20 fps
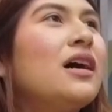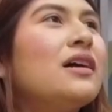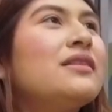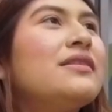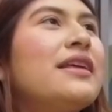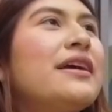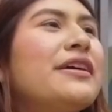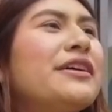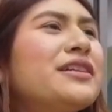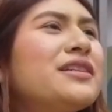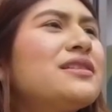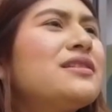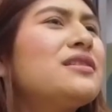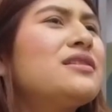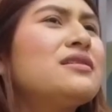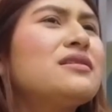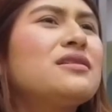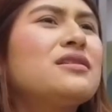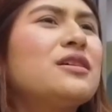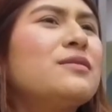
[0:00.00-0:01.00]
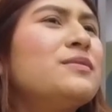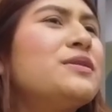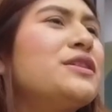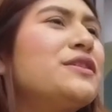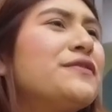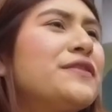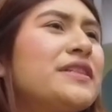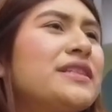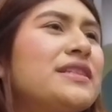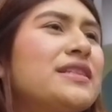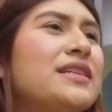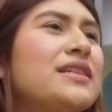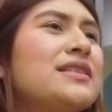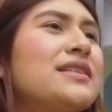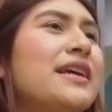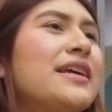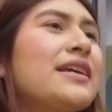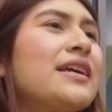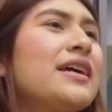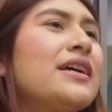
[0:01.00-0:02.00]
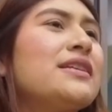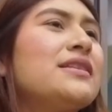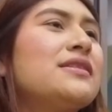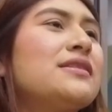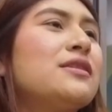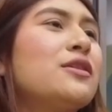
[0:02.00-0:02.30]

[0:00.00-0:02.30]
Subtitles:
There's some differences, I guess,